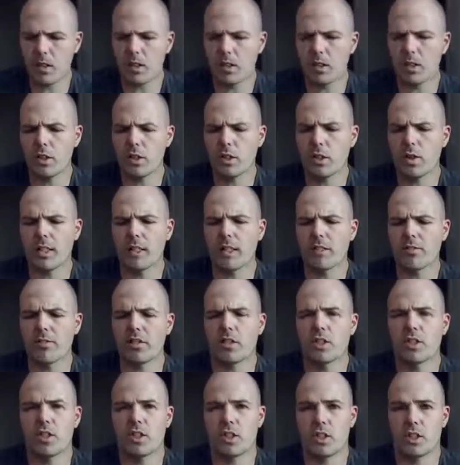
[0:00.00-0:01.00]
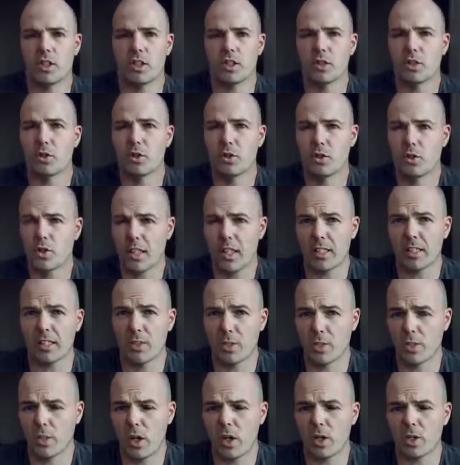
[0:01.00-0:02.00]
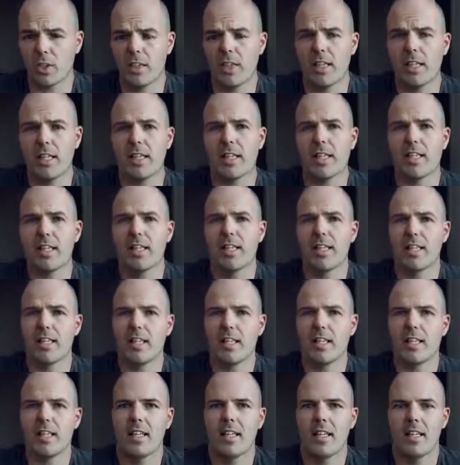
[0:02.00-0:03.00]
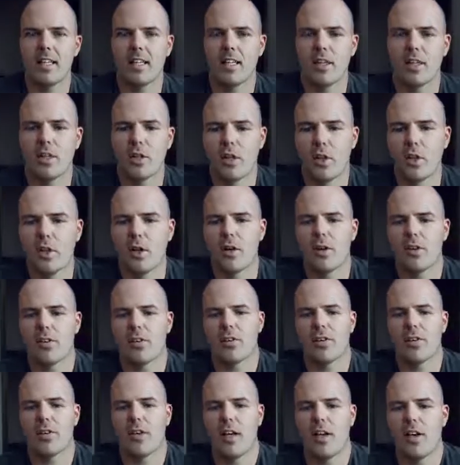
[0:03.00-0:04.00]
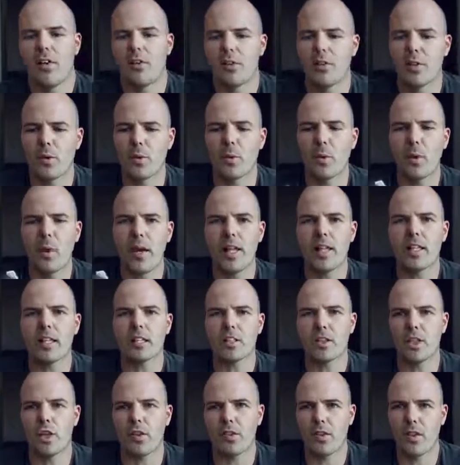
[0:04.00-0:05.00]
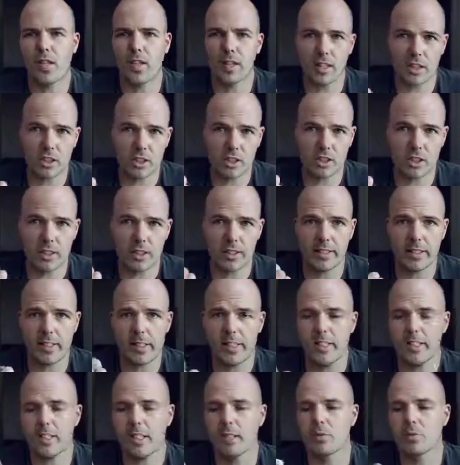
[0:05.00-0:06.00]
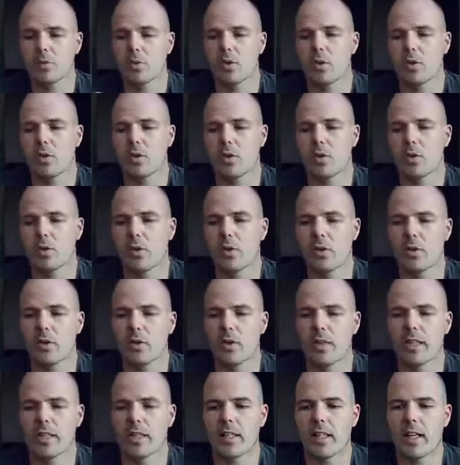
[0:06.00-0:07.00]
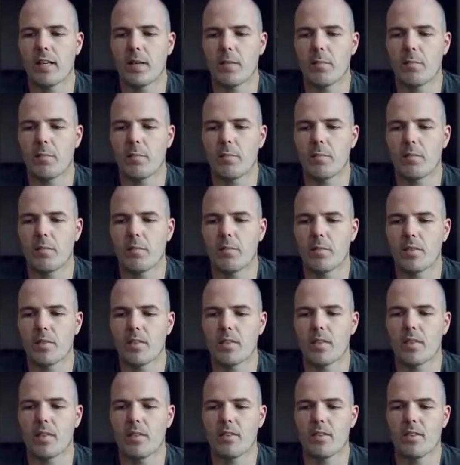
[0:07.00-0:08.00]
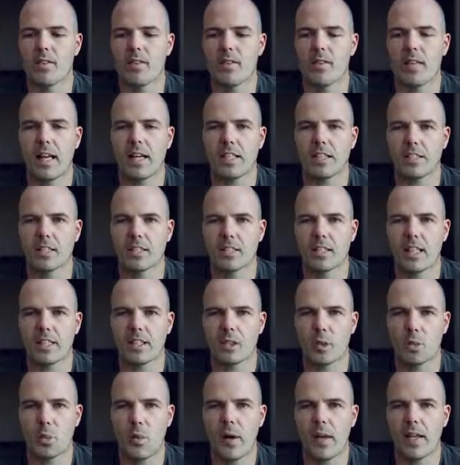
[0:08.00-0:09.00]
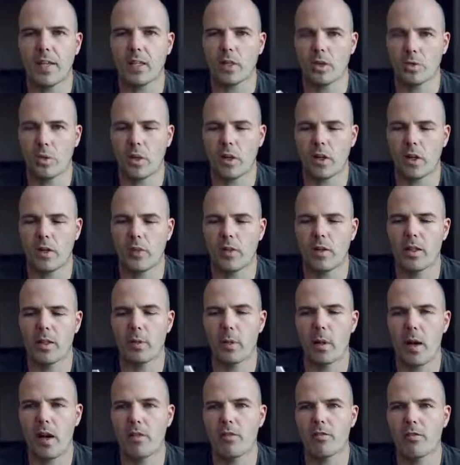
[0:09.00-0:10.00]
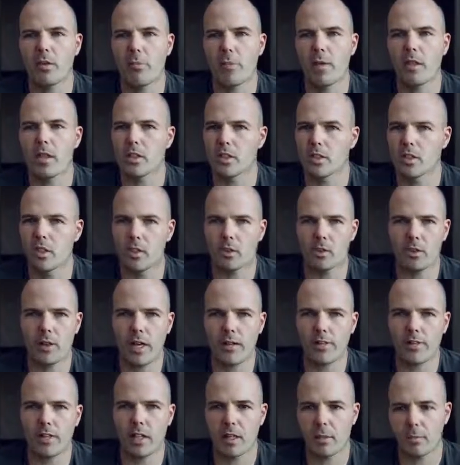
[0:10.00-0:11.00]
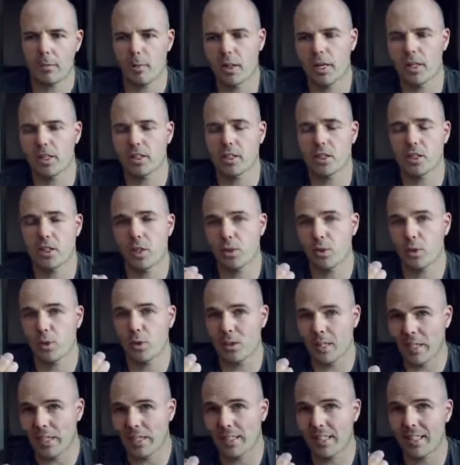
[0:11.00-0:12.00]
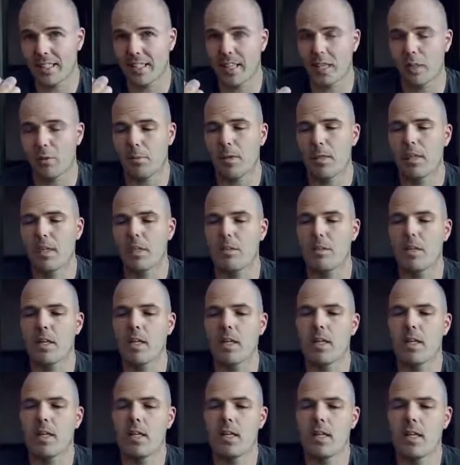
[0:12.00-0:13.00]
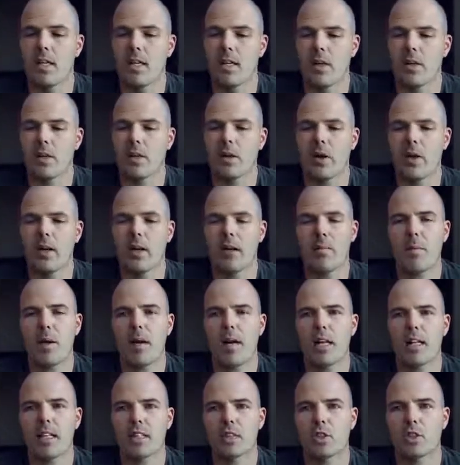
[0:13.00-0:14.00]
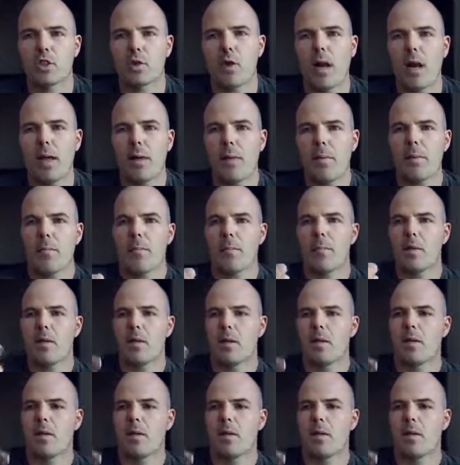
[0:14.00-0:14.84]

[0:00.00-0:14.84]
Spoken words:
you know, like if it's just starting to look ugly, you know, if the weight is not there, this is titanium, so, you know, like, that's a weight that's working really well for me. It's not too heavy like brass, it's not too light like aluminium. You know, I am